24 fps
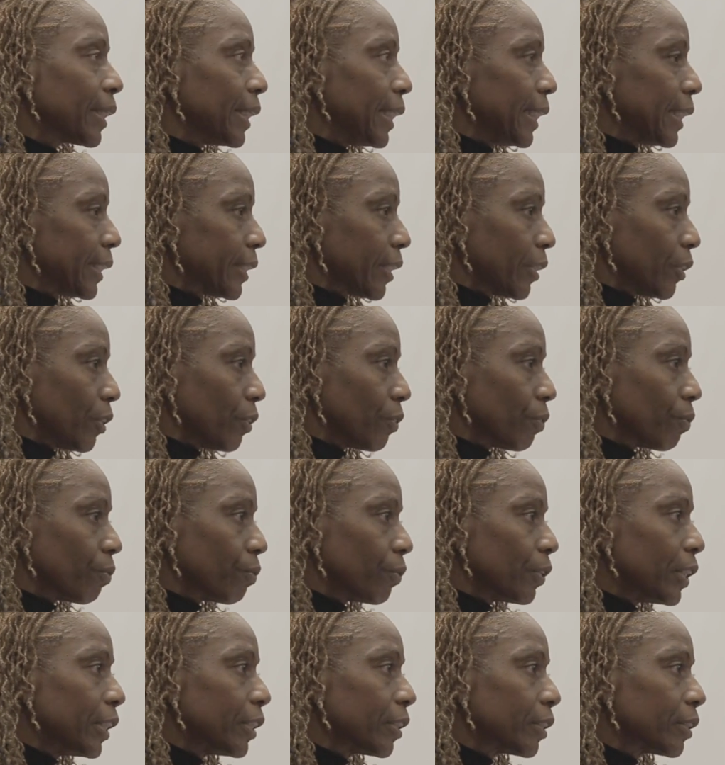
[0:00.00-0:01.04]
of things that are
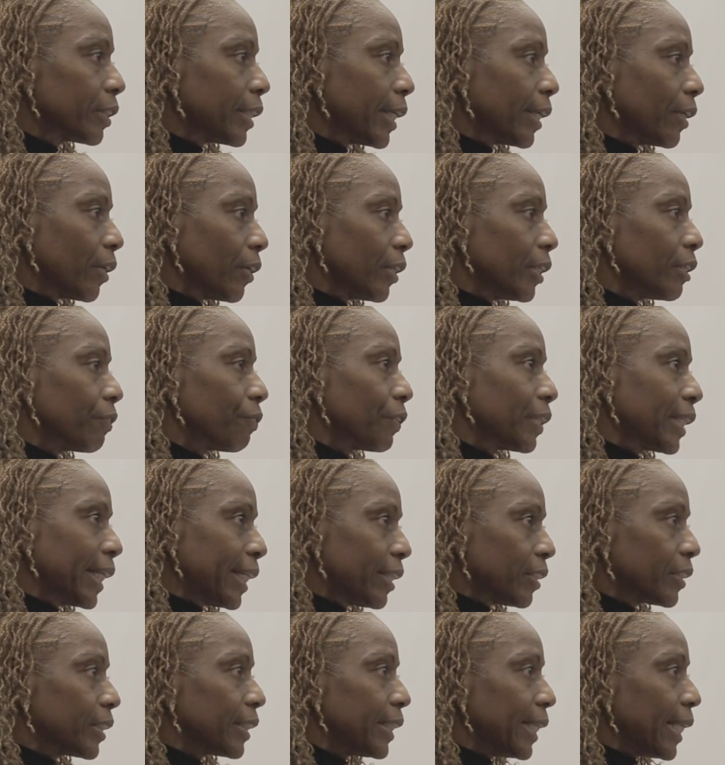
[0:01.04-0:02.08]

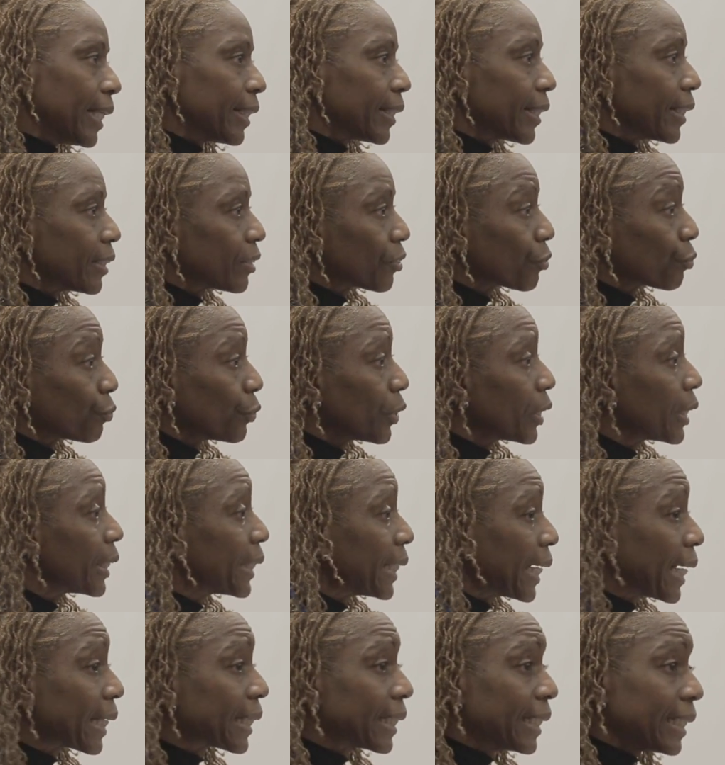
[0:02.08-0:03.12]
related to that. That's
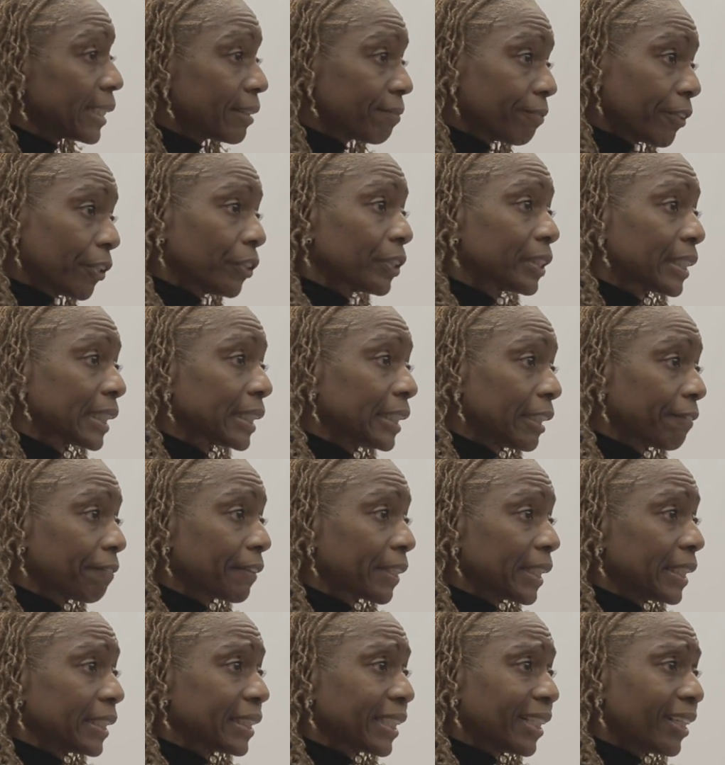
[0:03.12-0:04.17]
really, I think, very
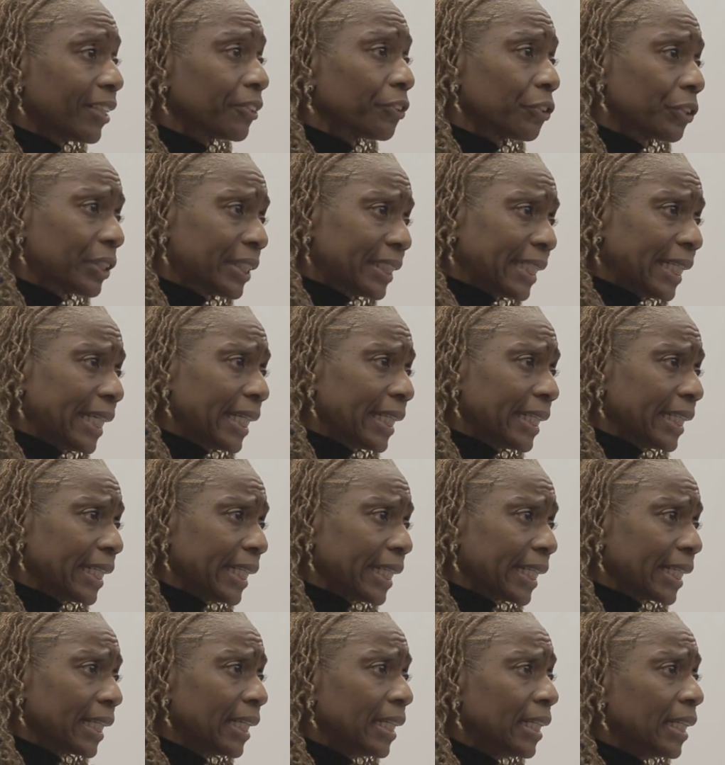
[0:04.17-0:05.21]
significant to
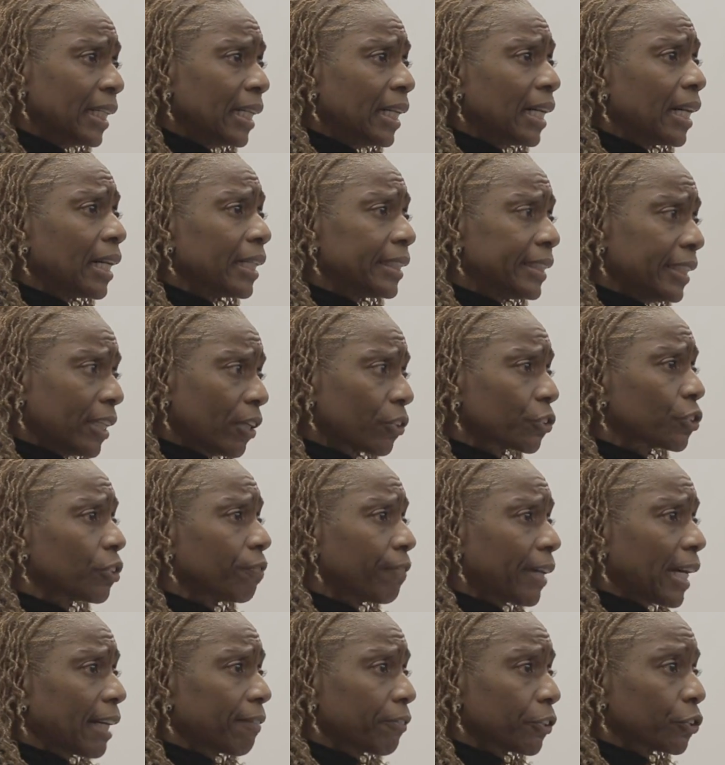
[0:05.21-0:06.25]
understanding adult
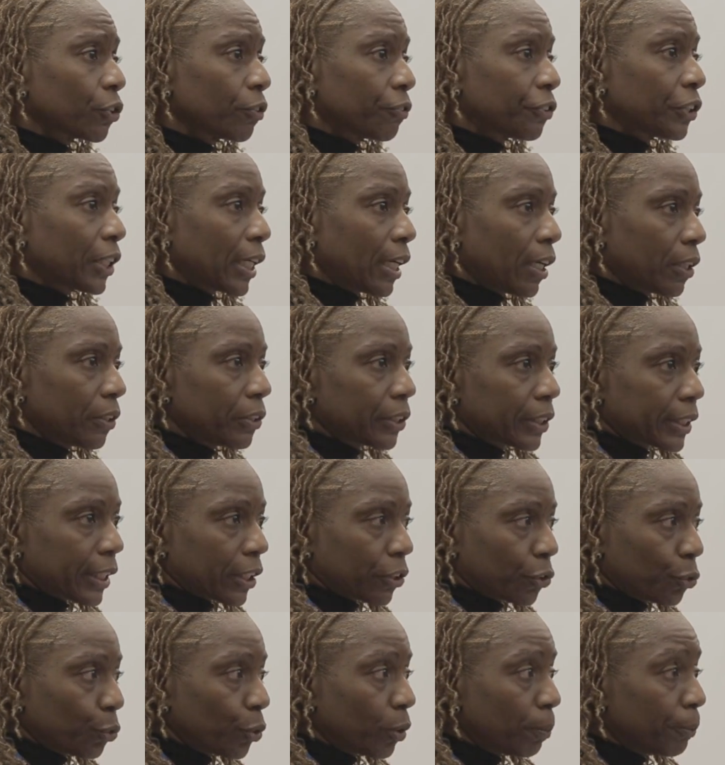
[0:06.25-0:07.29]
survivors of childhood
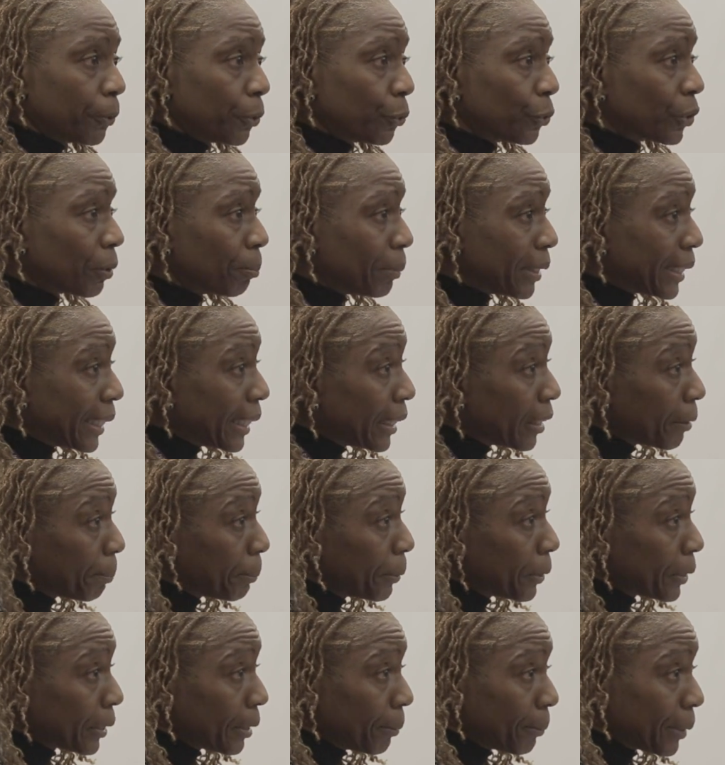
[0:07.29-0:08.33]
sexual abuse and begin to
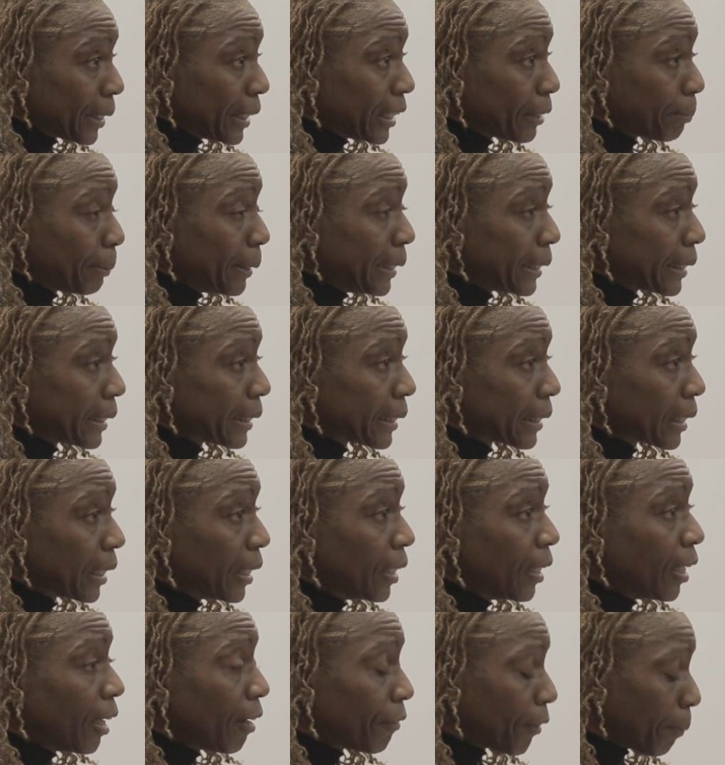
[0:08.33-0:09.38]
put some of these pieces
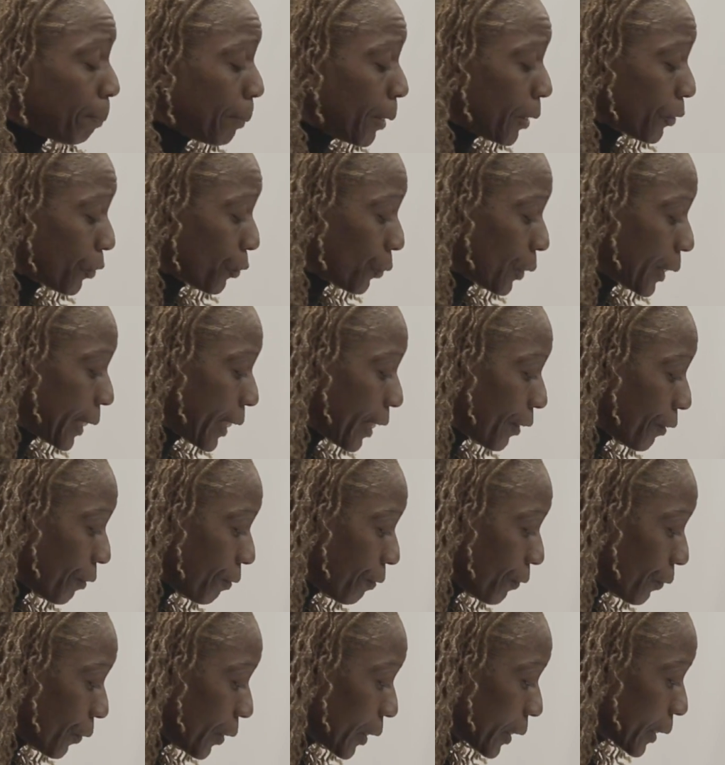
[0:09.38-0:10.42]
of the puzzle together
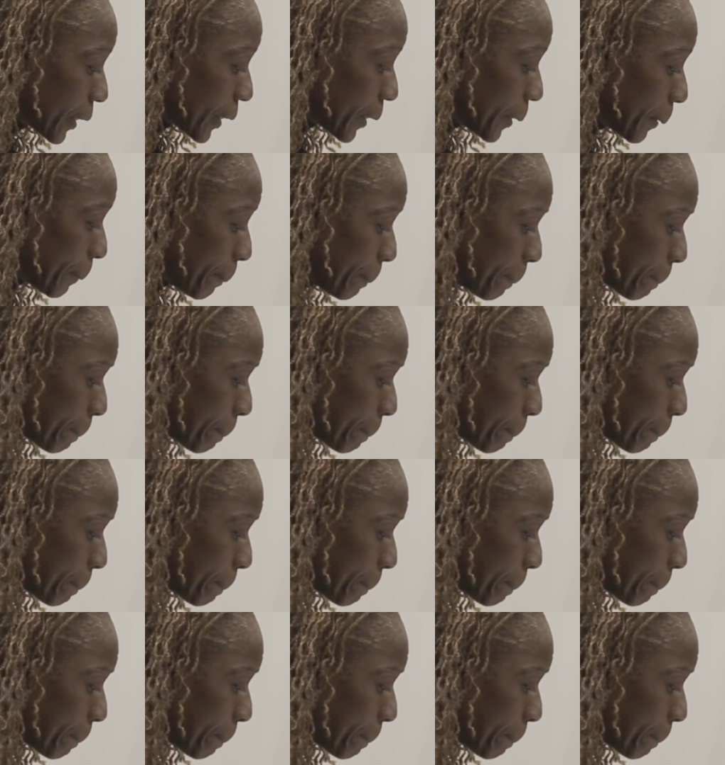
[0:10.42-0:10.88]
for us.